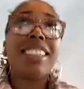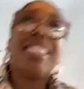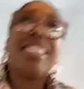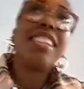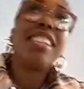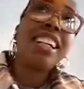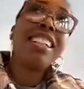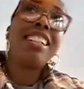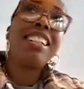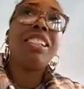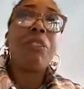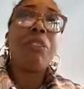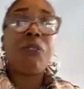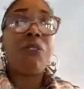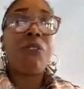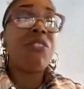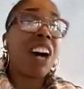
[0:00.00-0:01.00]
a good
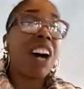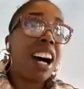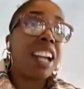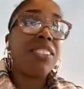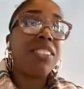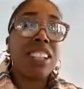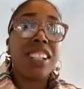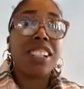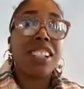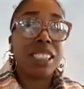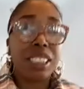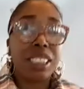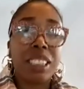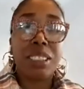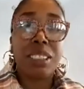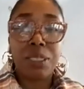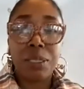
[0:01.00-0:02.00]
5 years.
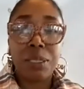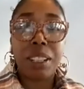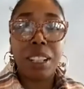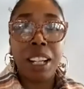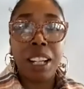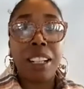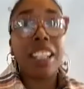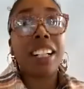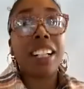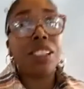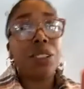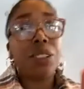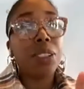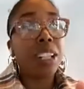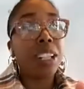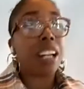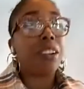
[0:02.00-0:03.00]
And then I do
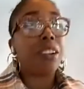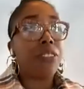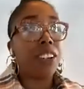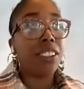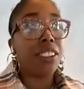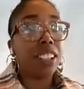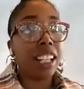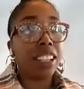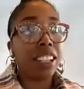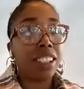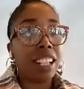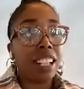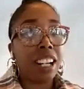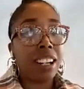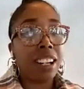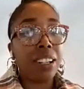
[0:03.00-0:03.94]
a lot of faux leather now.